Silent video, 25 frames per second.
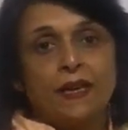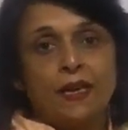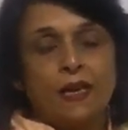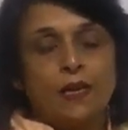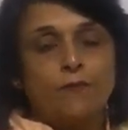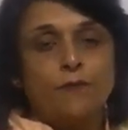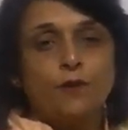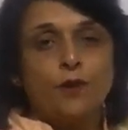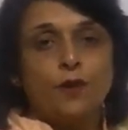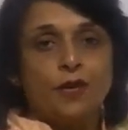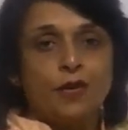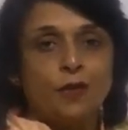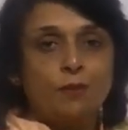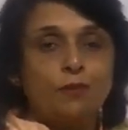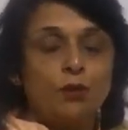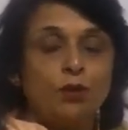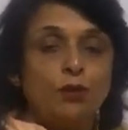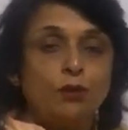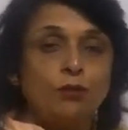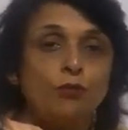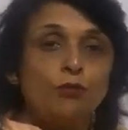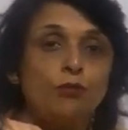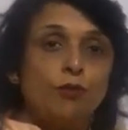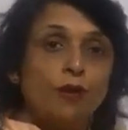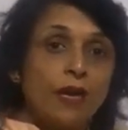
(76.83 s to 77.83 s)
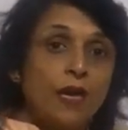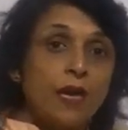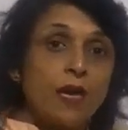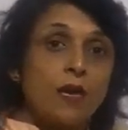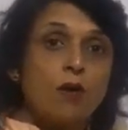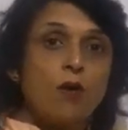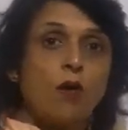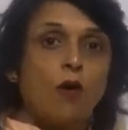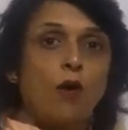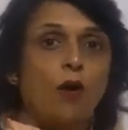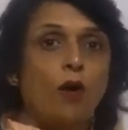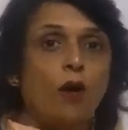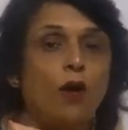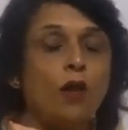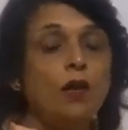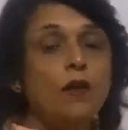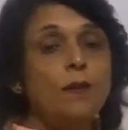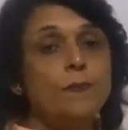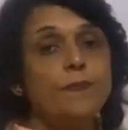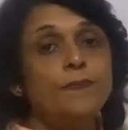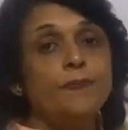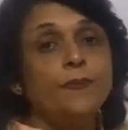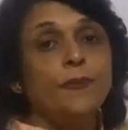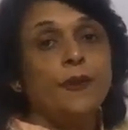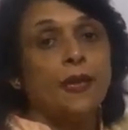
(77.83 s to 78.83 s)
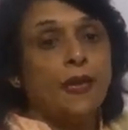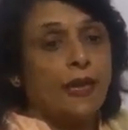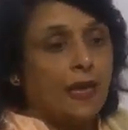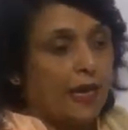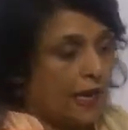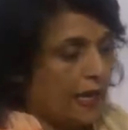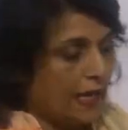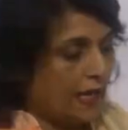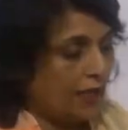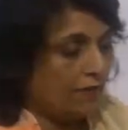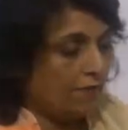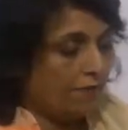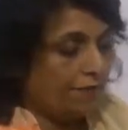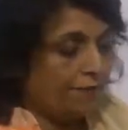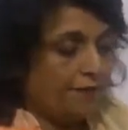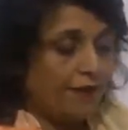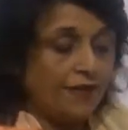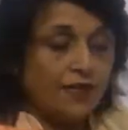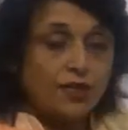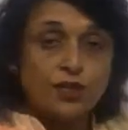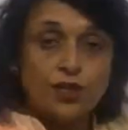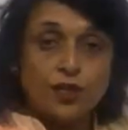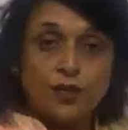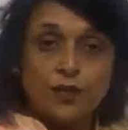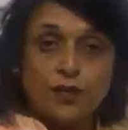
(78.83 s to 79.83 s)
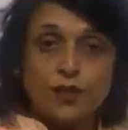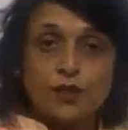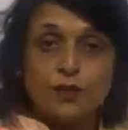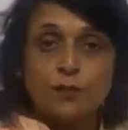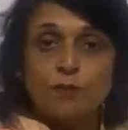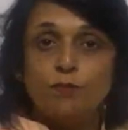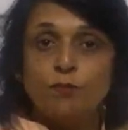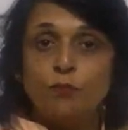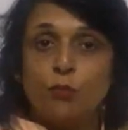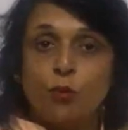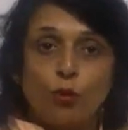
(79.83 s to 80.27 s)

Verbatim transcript: If you are able to recall, in fishes,